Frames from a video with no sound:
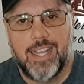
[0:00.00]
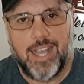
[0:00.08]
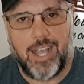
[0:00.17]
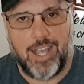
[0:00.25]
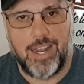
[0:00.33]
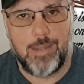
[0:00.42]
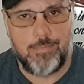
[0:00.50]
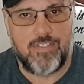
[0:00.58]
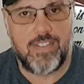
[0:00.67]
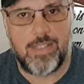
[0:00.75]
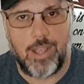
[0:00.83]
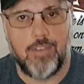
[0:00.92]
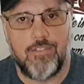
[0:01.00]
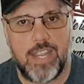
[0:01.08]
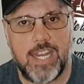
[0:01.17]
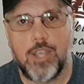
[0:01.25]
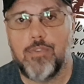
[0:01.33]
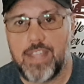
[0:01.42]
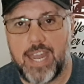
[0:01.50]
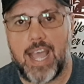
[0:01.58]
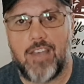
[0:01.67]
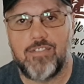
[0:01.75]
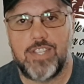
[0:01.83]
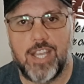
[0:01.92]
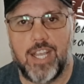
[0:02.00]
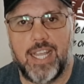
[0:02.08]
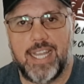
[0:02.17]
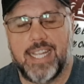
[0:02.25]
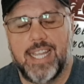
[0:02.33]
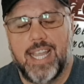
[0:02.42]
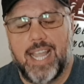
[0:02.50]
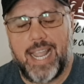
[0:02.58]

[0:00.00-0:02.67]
on a video that I've done.